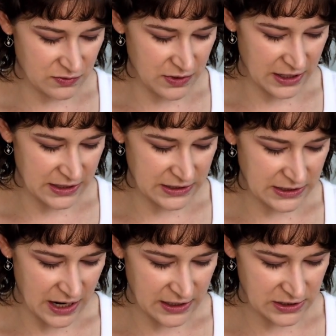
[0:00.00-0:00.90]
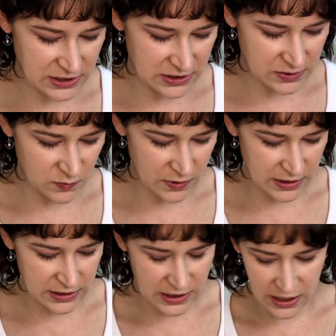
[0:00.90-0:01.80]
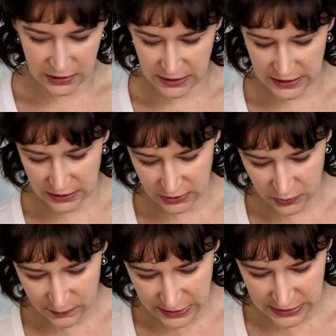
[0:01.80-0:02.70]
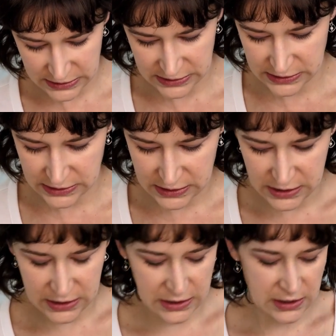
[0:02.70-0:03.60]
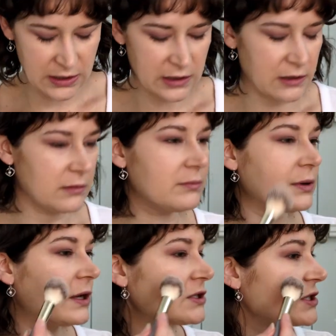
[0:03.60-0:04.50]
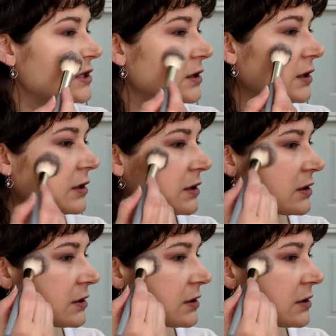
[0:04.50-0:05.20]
nice. I just want like a luminous, blushy look